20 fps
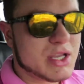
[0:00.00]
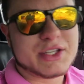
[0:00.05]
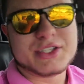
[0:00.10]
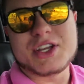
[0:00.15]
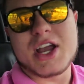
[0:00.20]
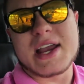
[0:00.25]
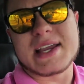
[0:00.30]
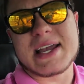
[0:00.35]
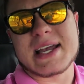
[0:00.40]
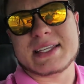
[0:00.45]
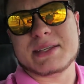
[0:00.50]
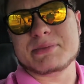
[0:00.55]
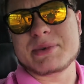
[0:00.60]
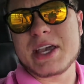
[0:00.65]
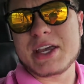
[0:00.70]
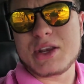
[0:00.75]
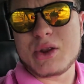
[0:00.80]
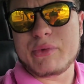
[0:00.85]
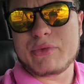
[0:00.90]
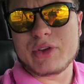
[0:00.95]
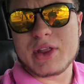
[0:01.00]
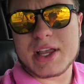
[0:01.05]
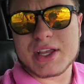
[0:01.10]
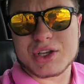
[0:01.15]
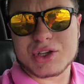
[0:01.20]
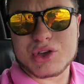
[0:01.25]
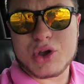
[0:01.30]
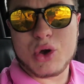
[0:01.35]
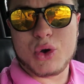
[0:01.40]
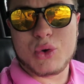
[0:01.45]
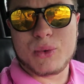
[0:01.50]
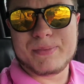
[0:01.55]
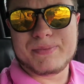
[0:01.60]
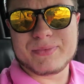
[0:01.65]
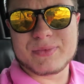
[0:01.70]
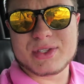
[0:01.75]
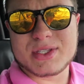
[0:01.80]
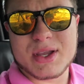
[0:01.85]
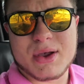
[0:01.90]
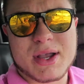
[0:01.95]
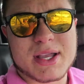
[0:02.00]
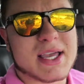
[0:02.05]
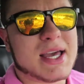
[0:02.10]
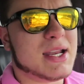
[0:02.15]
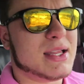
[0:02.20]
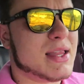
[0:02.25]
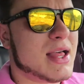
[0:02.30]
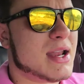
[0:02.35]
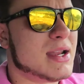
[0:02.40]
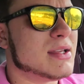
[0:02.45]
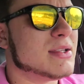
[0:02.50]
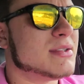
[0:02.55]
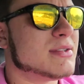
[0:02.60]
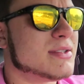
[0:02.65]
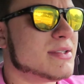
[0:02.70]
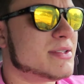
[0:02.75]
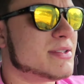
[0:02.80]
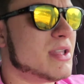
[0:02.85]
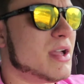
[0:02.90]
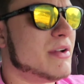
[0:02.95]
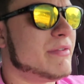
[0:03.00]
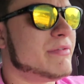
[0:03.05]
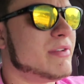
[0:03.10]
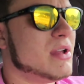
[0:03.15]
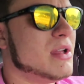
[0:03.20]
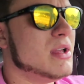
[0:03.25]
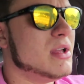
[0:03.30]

Sorry guys, I'm getting over like a cold, so I got a lot of stuff